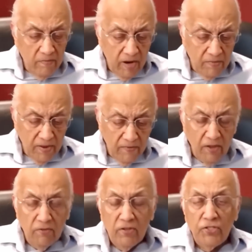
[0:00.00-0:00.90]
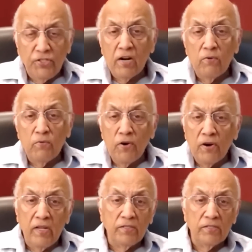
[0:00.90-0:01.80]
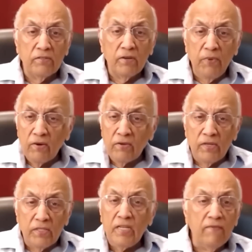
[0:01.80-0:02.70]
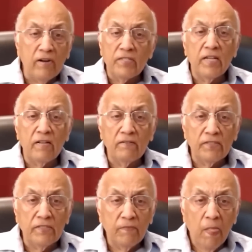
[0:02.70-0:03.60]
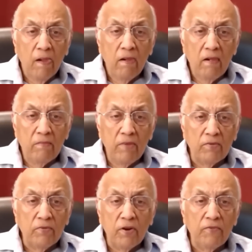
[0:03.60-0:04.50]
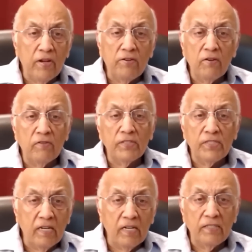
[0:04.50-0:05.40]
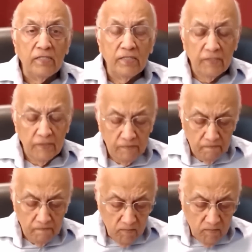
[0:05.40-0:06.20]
I mean, I'm giving you these general warnings so that we don't deceive ourselves about what victory over sin is.